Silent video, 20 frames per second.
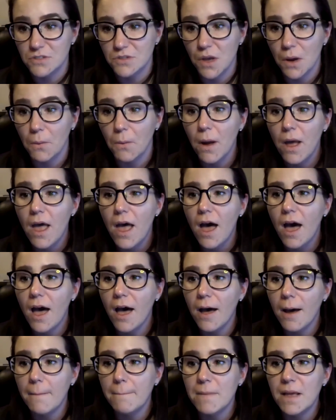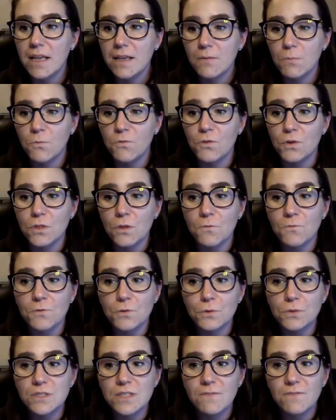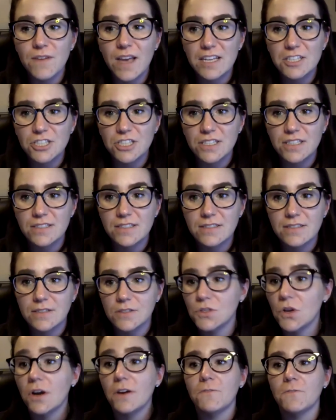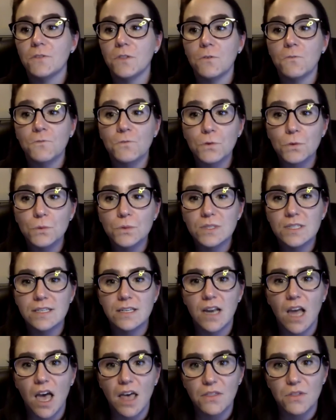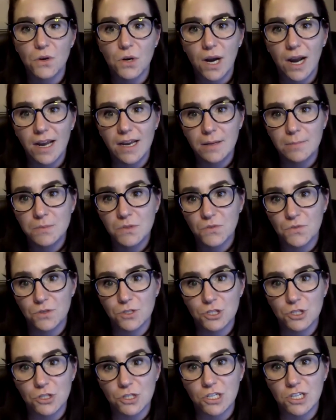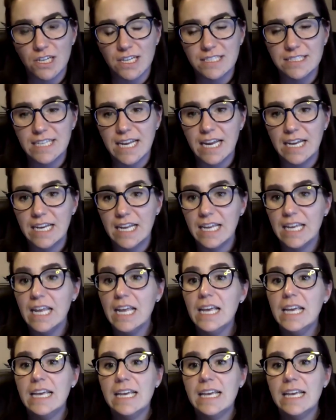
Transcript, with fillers: So um, for the fruits and veggies, sorry, for the fruits and other items for sugar containing,